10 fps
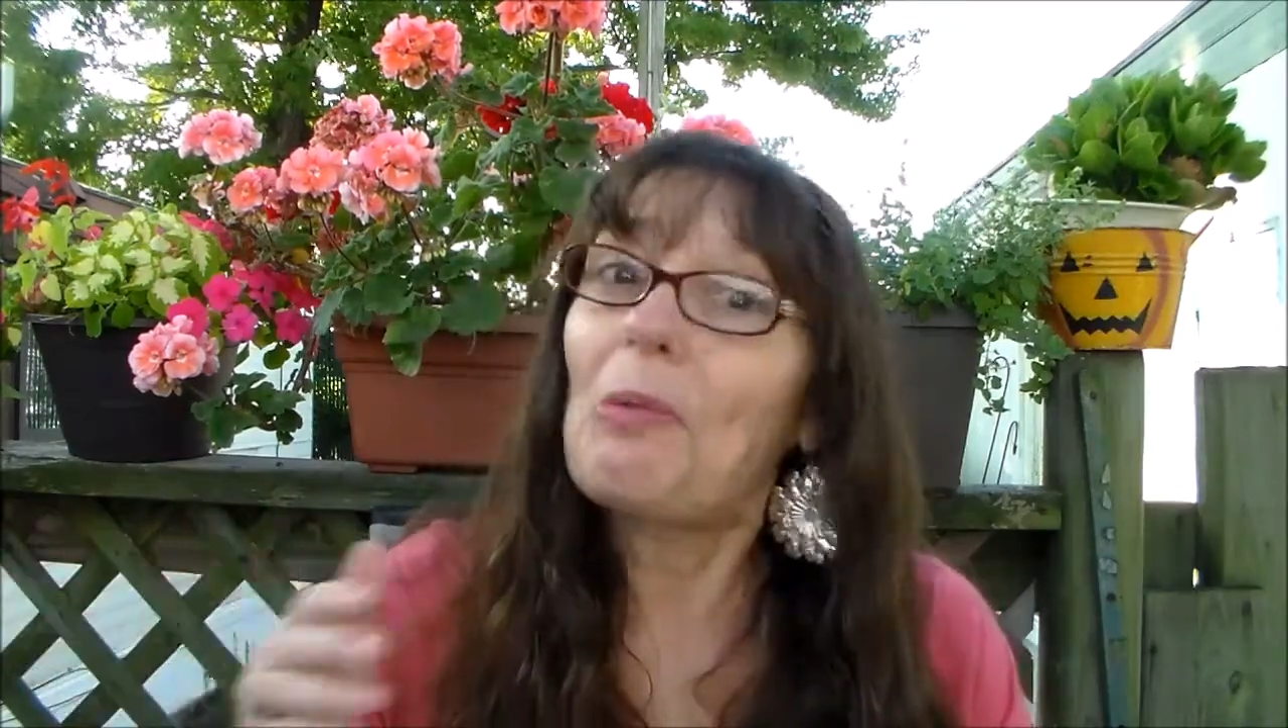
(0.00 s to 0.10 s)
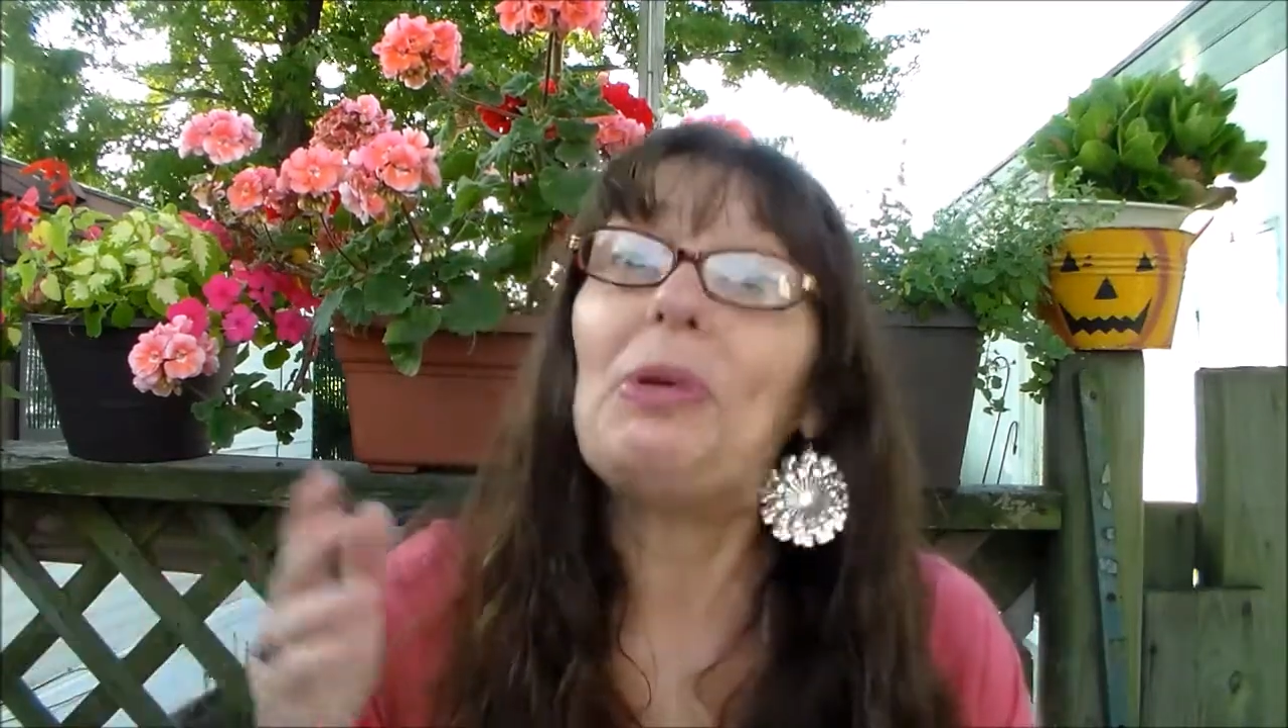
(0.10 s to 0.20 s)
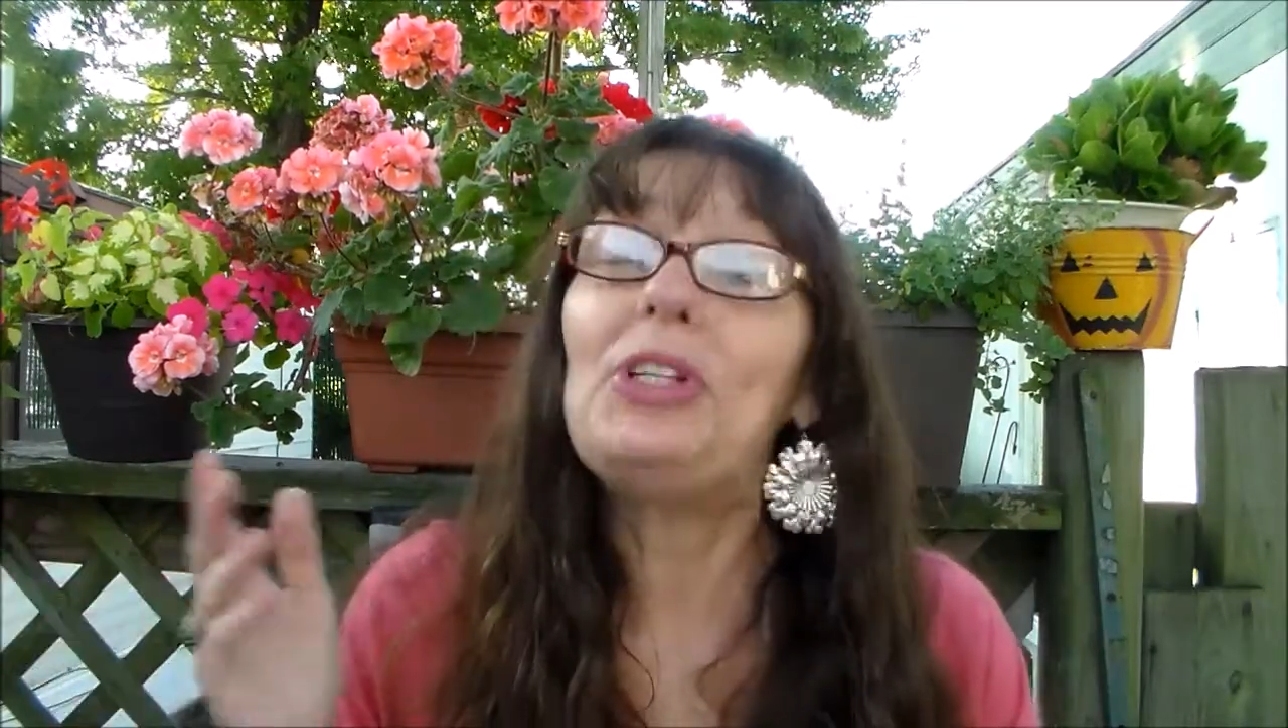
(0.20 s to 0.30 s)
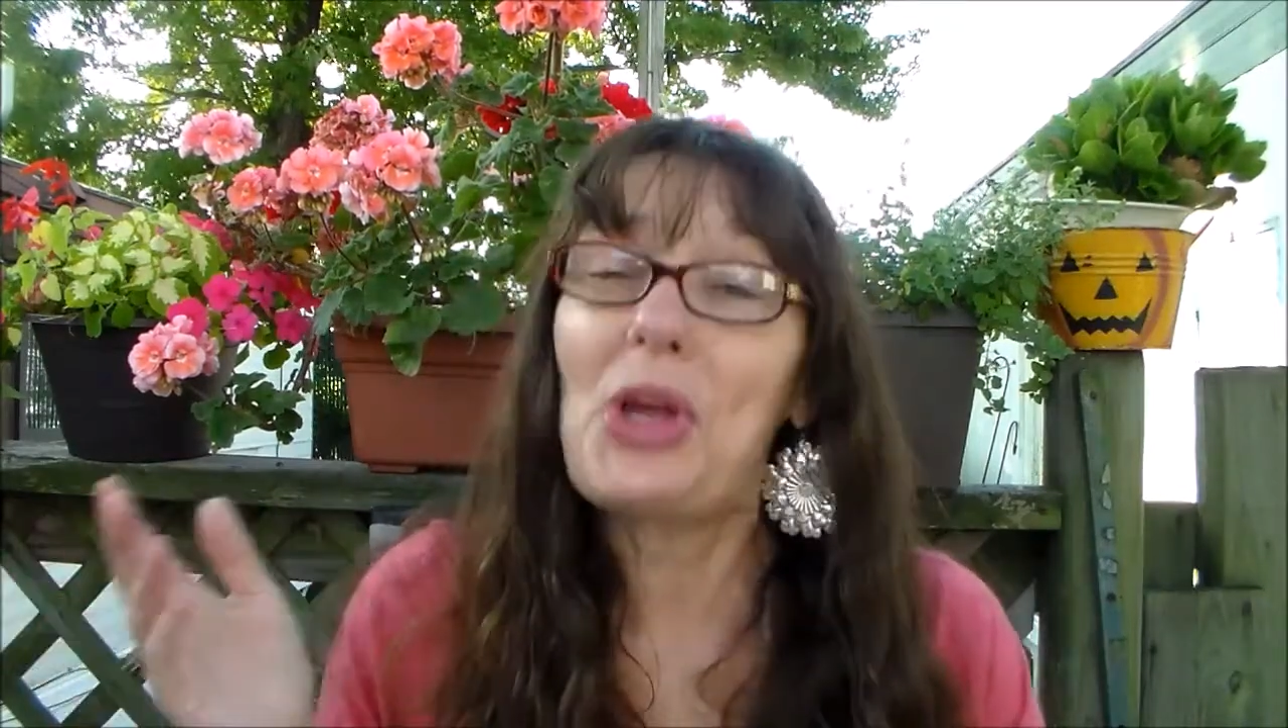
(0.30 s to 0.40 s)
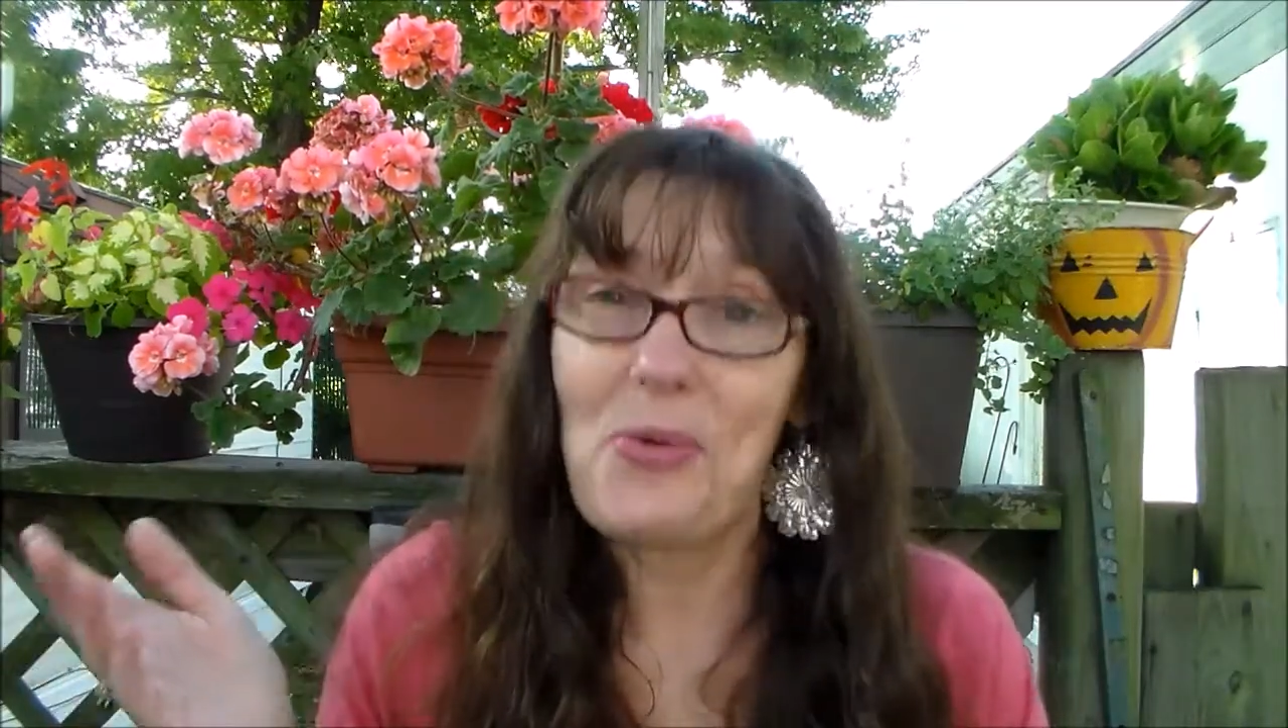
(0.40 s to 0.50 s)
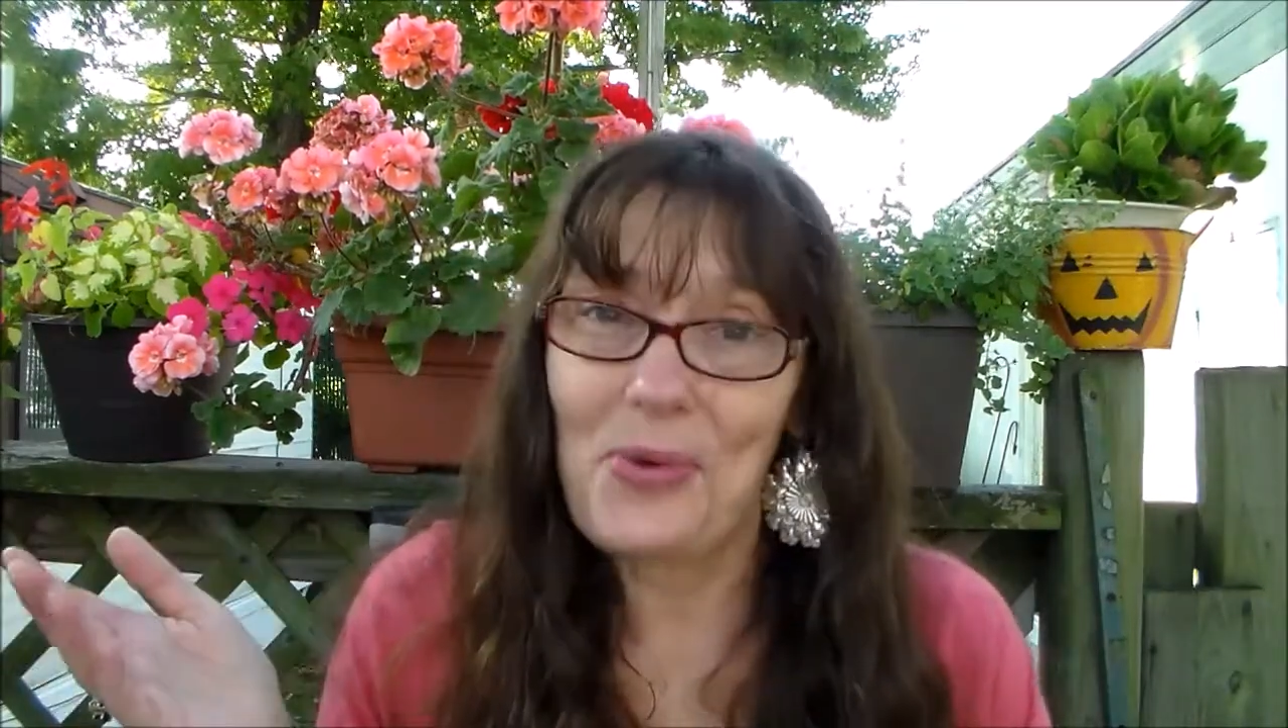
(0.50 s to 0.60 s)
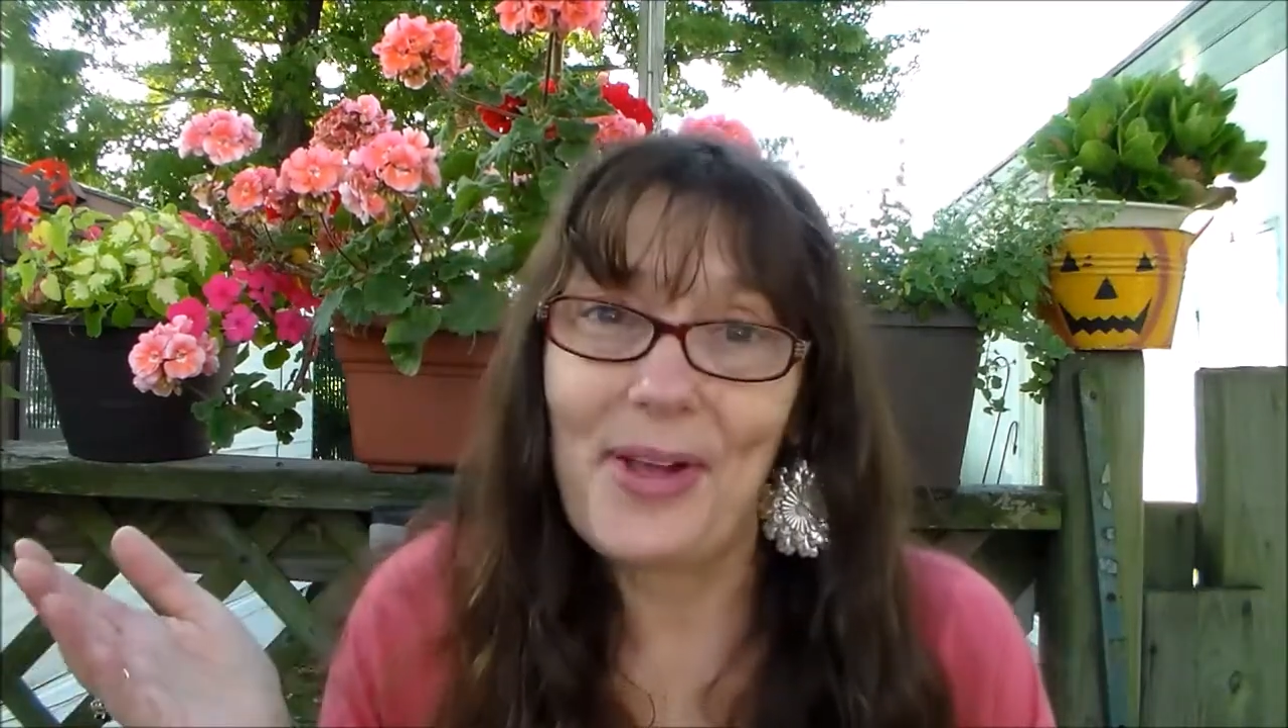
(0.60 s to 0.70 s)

what we don't